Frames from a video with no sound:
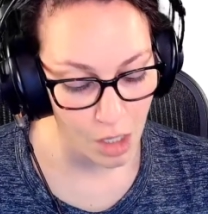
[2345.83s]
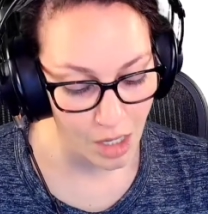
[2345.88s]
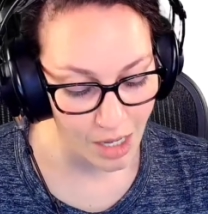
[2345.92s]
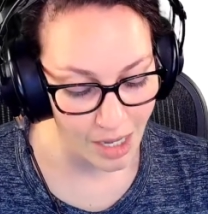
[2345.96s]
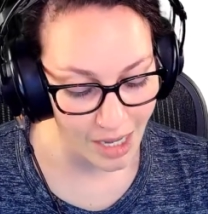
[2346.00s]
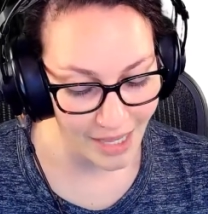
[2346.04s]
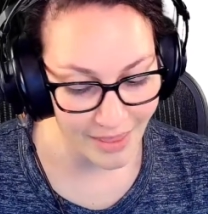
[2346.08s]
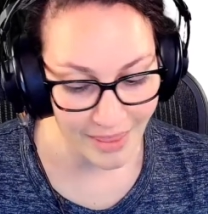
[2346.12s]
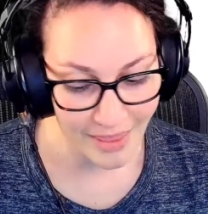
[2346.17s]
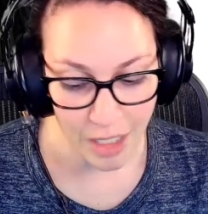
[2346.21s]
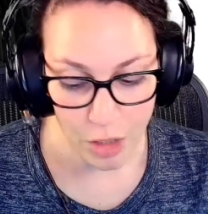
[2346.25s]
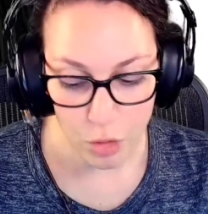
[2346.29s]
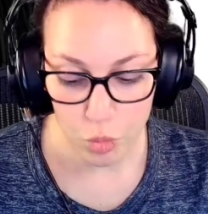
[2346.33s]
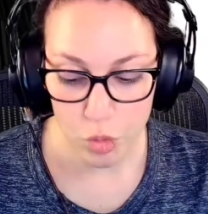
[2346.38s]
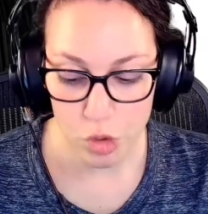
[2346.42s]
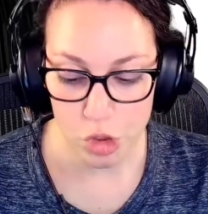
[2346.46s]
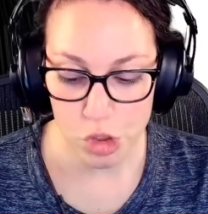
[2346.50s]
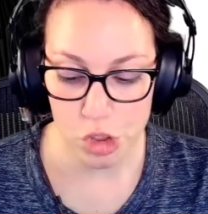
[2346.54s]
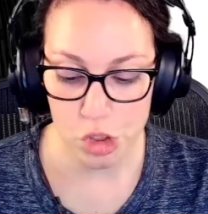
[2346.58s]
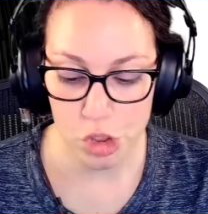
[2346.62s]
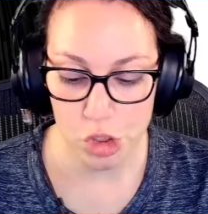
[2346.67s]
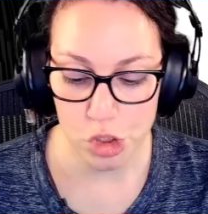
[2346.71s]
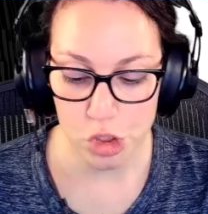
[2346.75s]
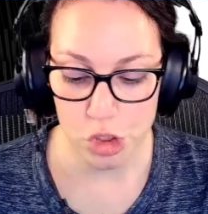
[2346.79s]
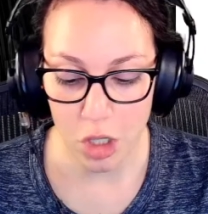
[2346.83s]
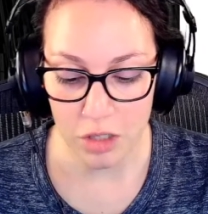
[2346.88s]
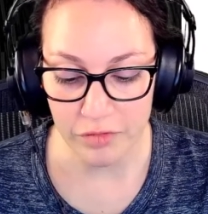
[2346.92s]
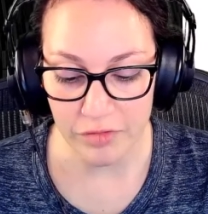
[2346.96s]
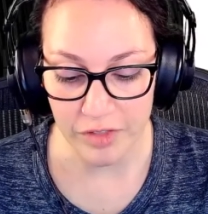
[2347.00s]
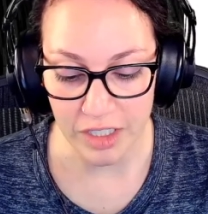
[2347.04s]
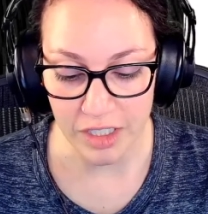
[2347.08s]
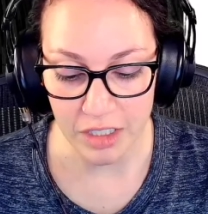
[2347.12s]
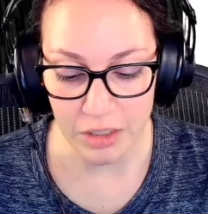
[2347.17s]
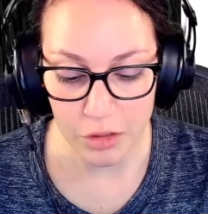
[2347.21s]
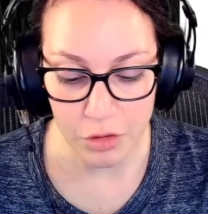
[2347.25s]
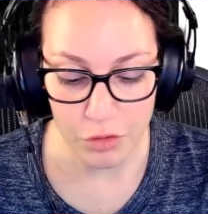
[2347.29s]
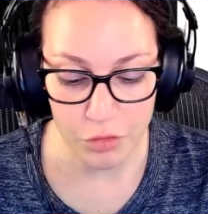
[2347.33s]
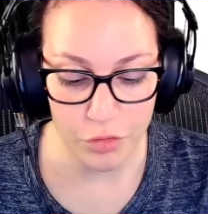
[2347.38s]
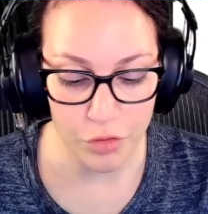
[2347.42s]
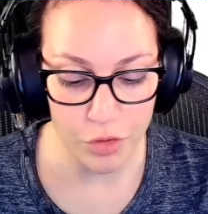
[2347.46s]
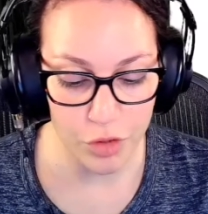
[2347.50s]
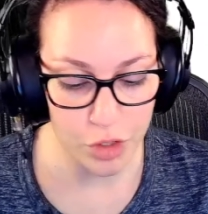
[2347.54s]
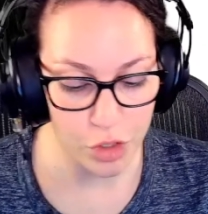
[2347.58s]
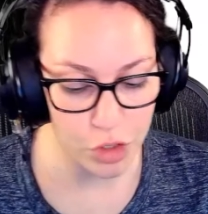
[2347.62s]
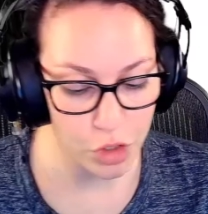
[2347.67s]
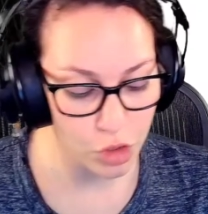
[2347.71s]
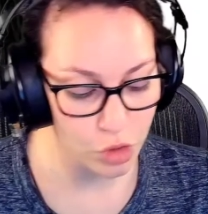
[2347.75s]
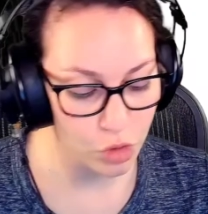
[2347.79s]
And then we're solving for the
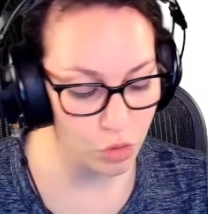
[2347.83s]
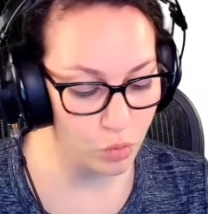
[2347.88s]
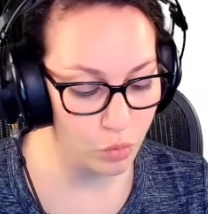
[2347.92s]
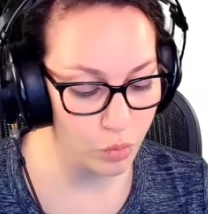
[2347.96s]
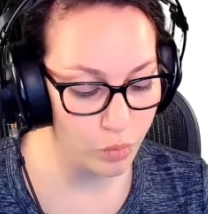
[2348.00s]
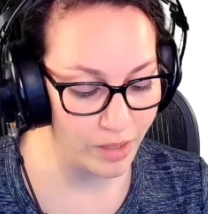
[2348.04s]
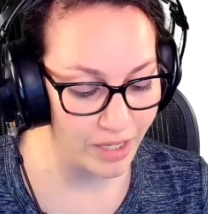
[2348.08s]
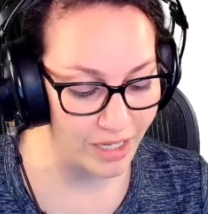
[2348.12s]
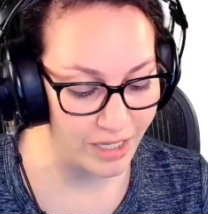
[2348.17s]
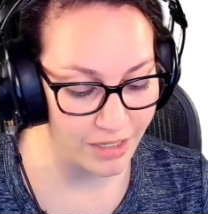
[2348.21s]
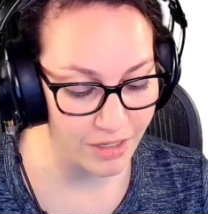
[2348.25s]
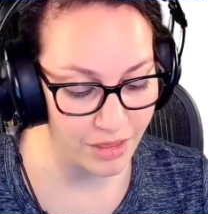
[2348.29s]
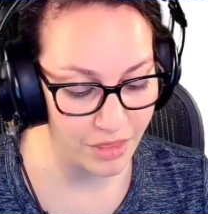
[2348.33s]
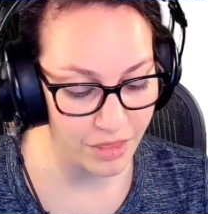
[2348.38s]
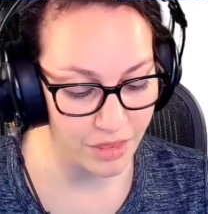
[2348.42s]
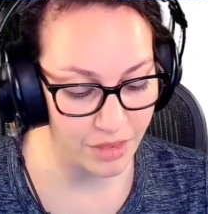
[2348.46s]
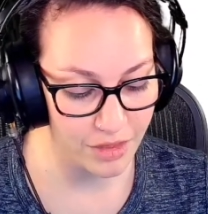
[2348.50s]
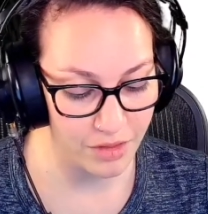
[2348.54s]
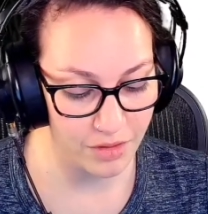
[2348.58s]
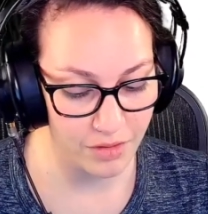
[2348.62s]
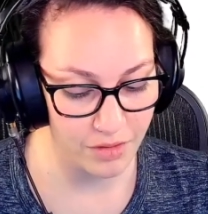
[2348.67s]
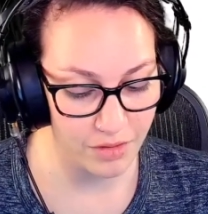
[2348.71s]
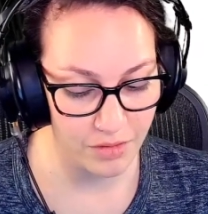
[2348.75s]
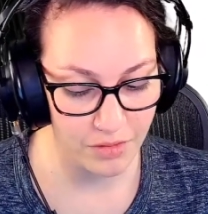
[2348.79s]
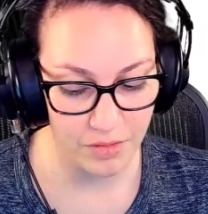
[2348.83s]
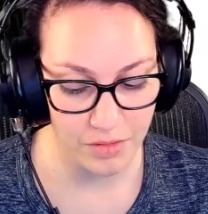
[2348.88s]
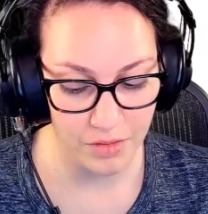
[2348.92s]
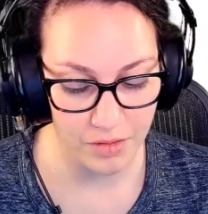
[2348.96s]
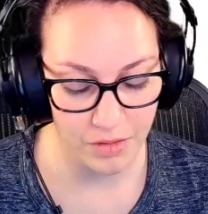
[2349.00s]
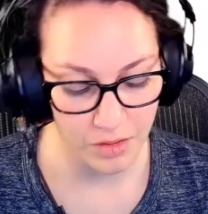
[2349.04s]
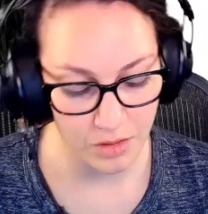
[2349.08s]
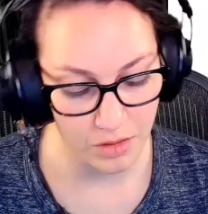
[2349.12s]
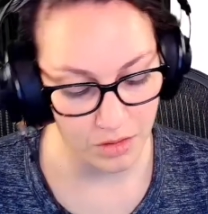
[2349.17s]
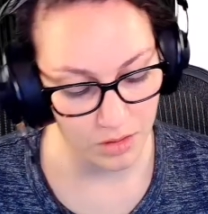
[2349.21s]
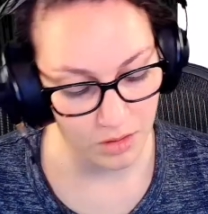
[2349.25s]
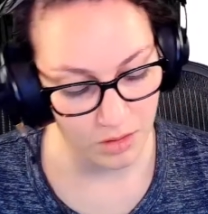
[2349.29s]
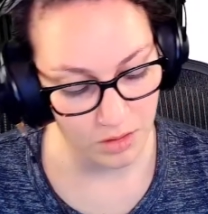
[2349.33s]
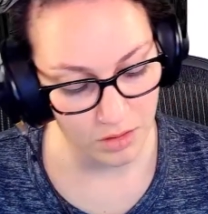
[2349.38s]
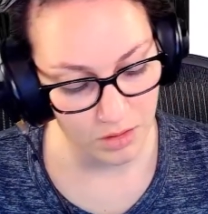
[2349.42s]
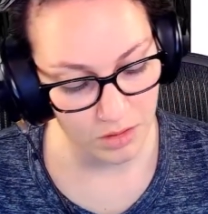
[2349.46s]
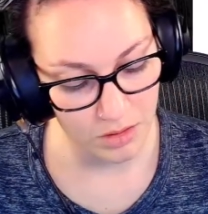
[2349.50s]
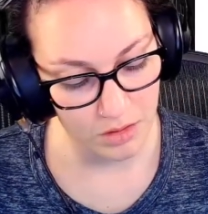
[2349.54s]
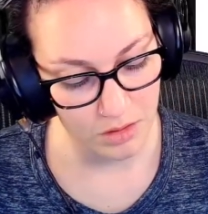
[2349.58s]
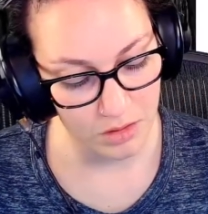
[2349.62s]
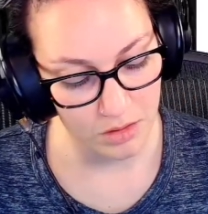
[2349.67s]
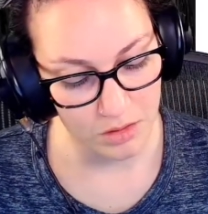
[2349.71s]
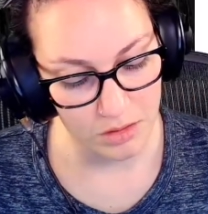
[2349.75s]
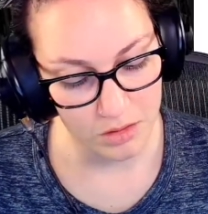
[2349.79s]
new width.
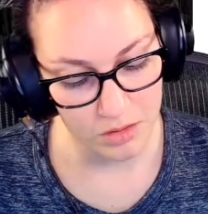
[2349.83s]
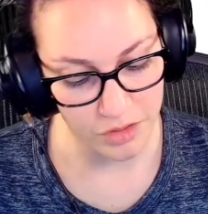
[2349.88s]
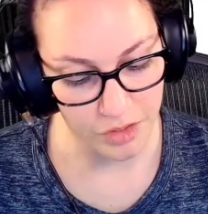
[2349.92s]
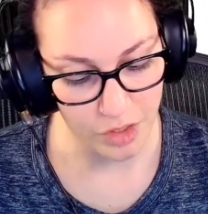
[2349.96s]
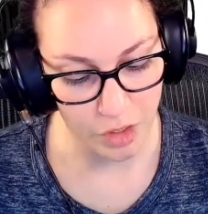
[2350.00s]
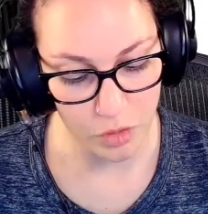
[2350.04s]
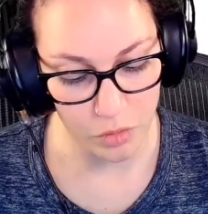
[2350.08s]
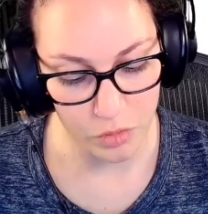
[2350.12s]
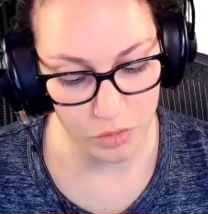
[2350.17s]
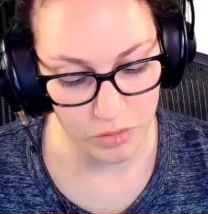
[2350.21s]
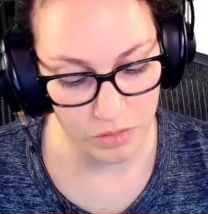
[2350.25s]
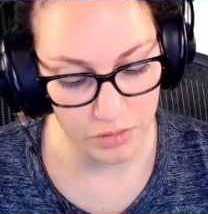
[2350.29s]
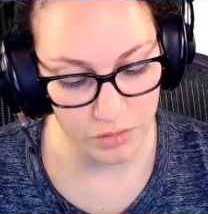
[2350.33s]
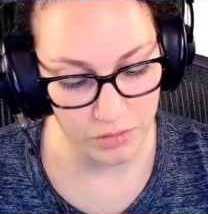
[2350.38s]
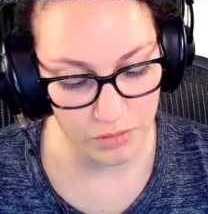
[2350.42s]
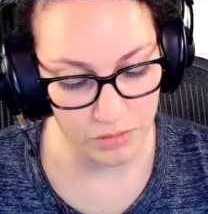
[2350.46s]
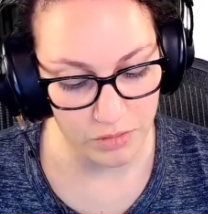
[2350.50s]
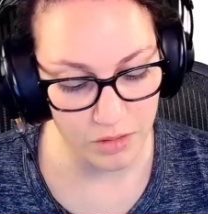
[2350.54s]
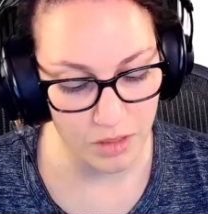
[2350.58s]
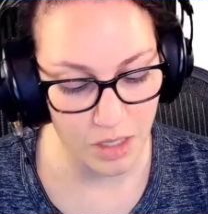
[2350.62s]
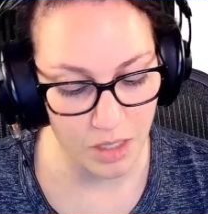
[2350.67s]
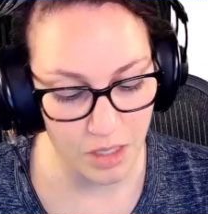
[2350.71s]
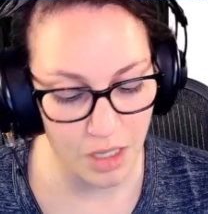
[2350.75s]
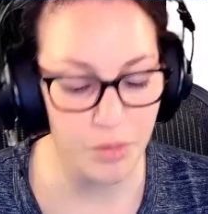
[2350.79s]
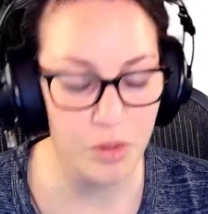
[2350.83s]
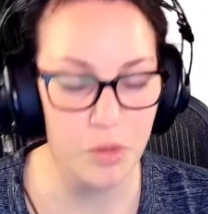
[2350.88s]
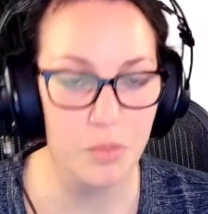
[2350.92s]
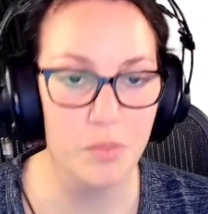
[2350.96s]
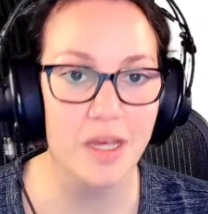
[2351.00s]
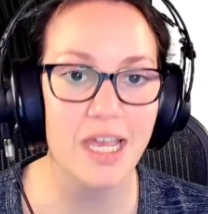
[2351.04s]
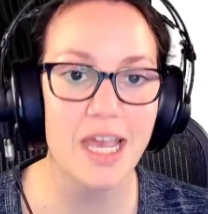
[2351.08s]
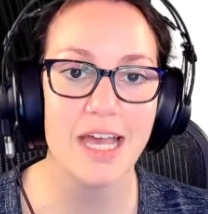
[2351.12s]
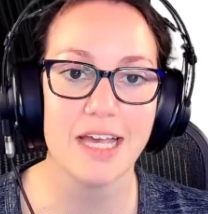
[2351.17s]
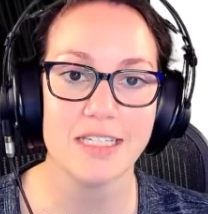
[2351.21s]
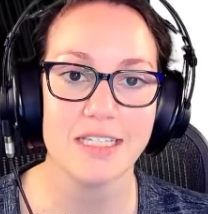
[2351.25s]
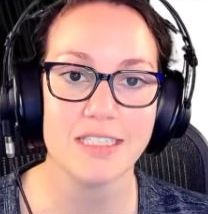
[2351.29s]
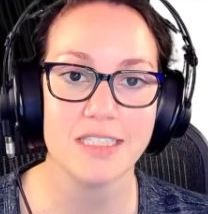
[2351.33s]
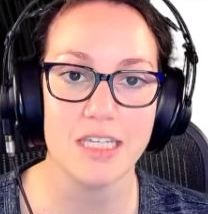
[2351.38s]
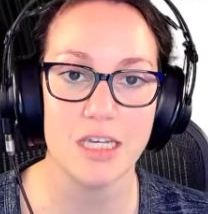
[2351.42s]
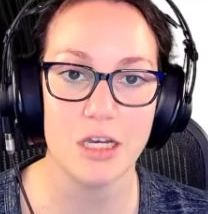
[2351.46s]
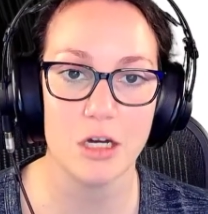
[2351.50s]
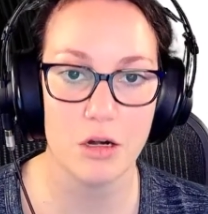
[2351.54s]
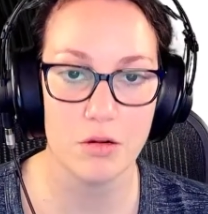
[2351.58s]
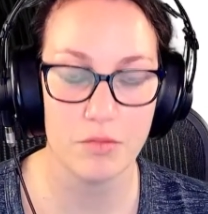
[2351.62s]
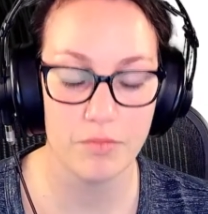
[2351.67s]
So I'll put my x here.